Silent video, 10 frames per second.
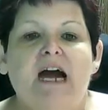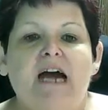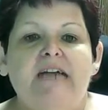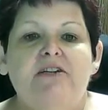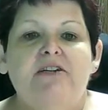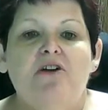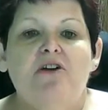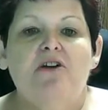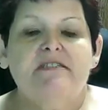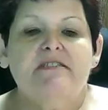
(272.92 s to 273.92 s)

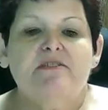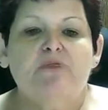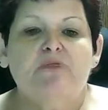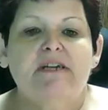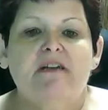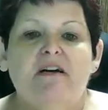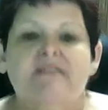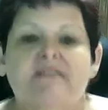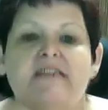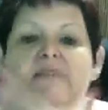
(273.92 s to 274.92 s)
notice the weight
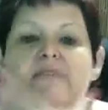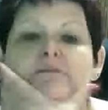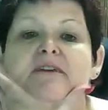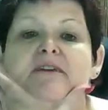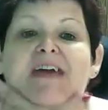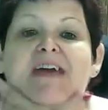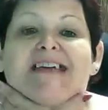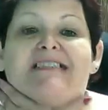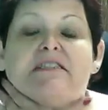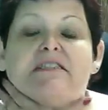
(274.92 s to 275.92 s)
loss in my
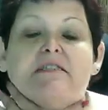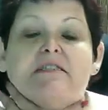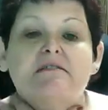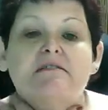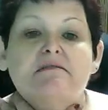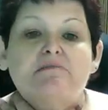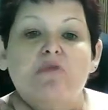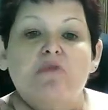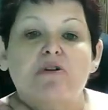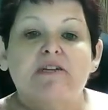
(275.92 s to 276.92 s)
face
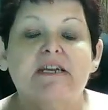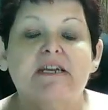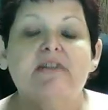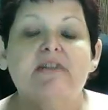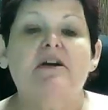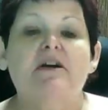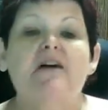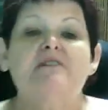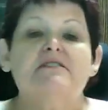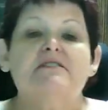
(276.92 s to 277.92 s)
more than anywhere
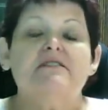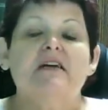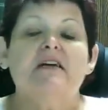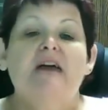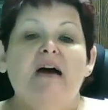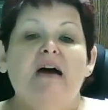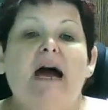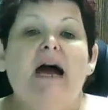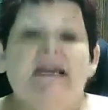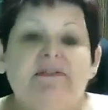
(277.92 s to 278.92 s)
else.
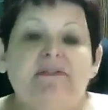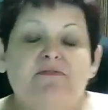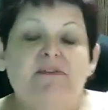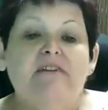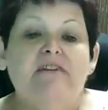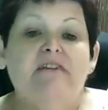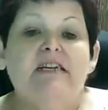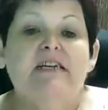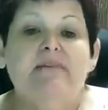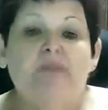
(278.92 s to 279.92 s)
I can feel it
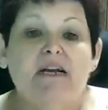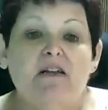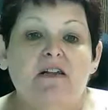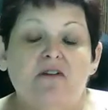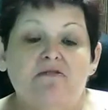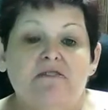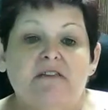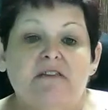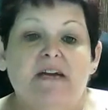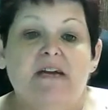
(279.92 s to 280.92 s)
in my clothes.
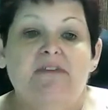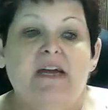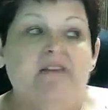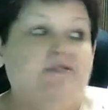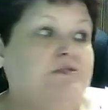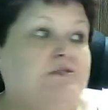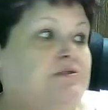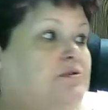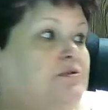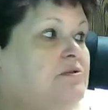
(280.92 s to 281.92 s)
I've had
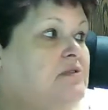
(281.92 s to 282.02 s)
to